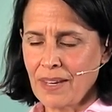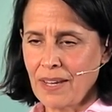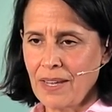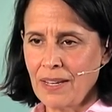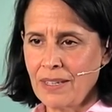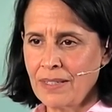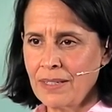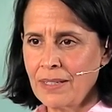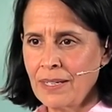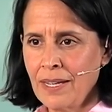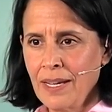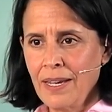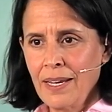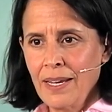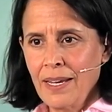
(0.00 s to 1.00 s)
And
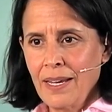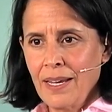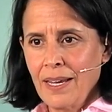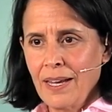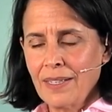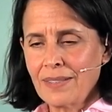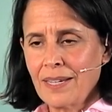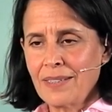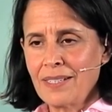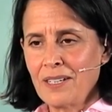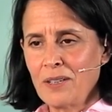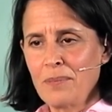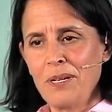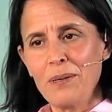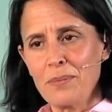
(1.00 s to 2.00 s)
as I
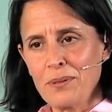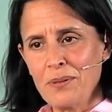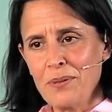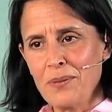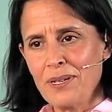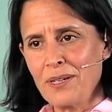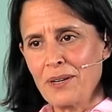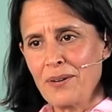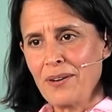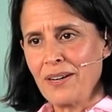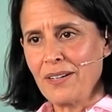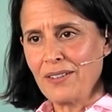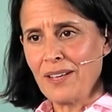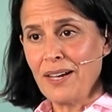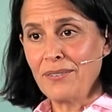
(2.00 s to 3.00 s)
tell people who want to
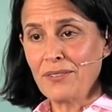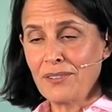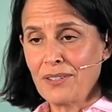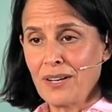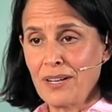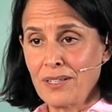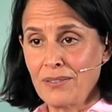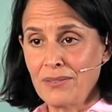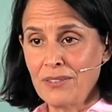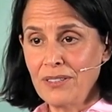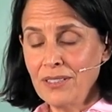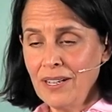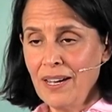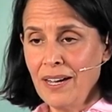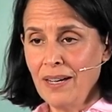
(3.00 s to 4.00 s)
create a lifestyle of
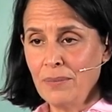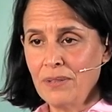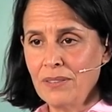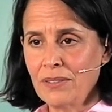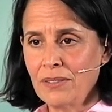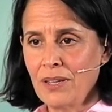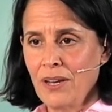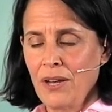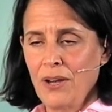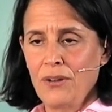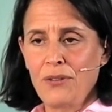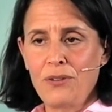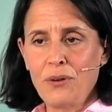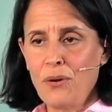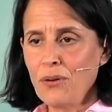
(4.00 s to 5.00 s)
good habits,
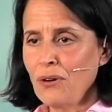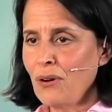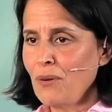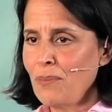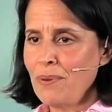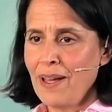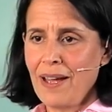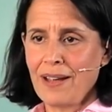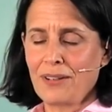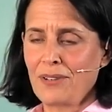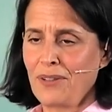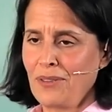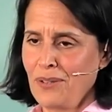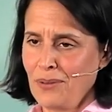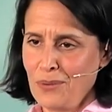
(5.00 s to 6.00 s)
don't go back
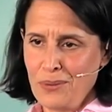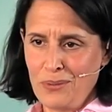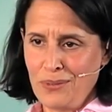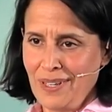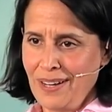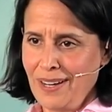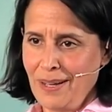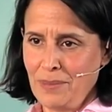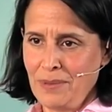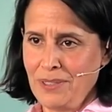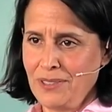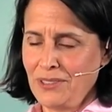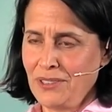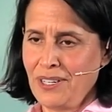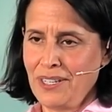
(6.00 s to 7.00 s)
to the old
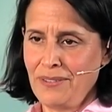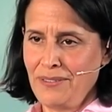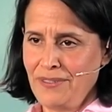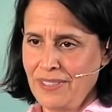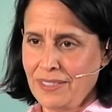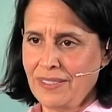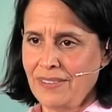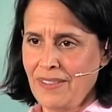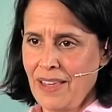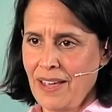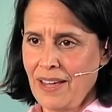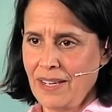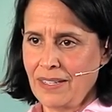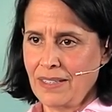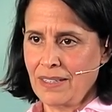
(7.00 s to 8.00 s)
habit and try to fix
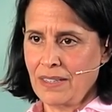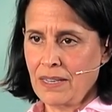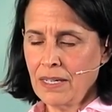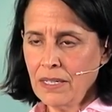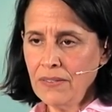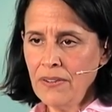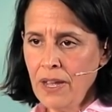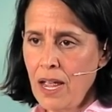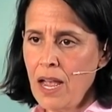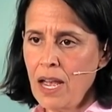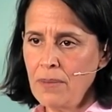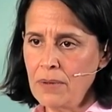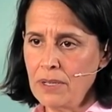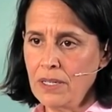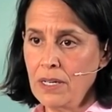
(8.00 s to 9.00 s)
that. Think of a
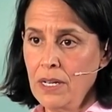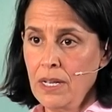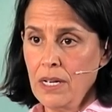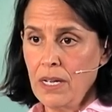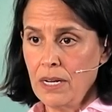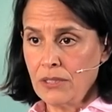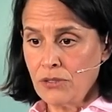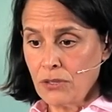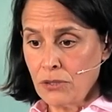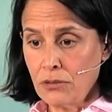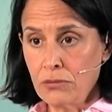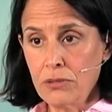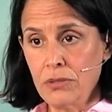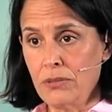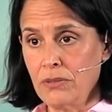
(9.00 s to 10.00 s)
habit as a
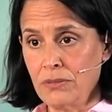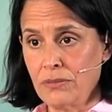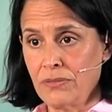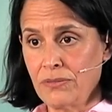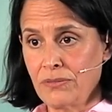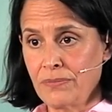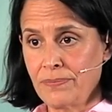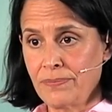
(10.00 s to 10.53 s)
groove.